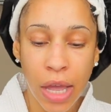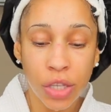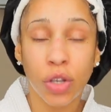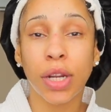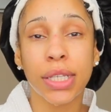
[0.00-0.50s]

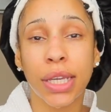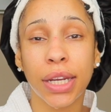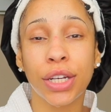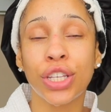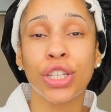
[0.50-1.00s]
So let's get
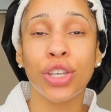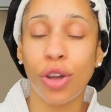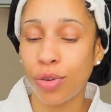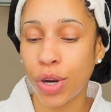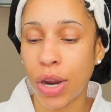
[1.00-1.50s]
into
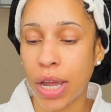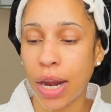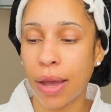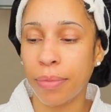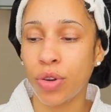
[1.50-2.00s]
toner, and
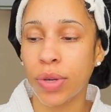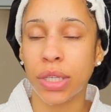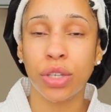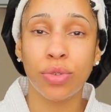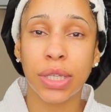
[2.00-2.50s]
I'm going
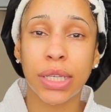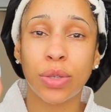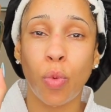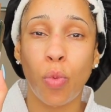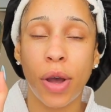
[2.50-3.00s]
to use this
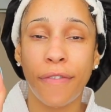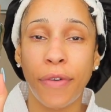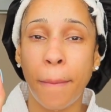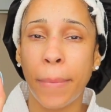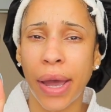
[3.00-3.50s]
one
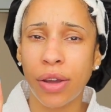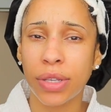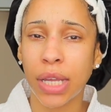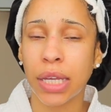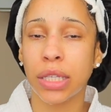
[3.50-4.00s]
from
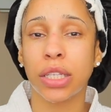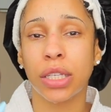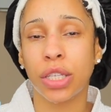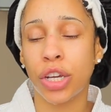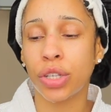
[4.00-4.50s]
Biossance. This
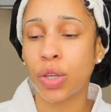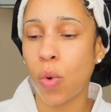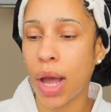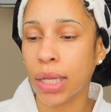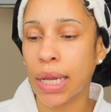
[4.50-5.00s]
is their
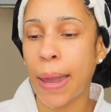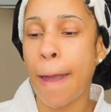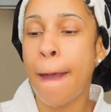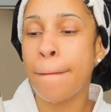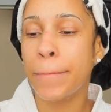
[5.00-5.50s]
Squalene
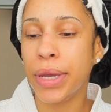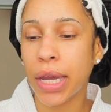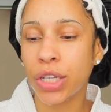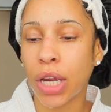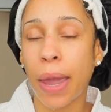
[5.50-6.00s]

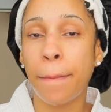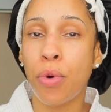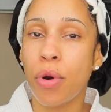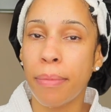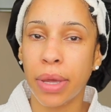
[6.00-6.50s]
BHA
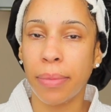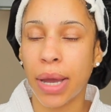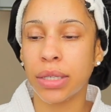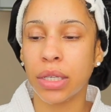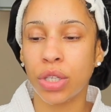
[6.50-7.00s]
Pore
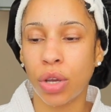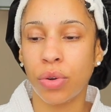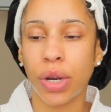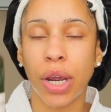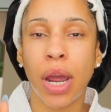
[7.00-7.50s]
Minimizing
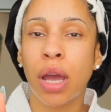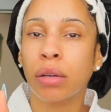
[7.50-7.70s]
Toner.